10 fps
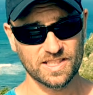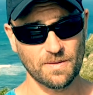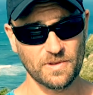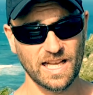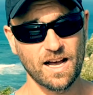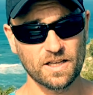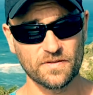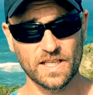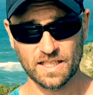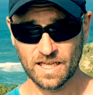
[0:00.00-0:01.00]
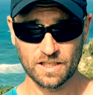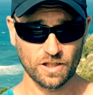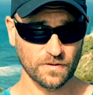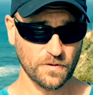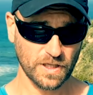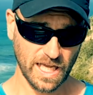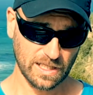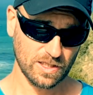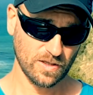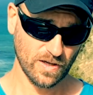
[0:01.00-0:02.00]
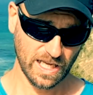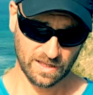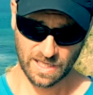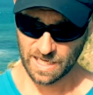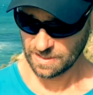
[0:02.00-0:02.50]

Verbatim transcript: something out of it. Don't forget to hit that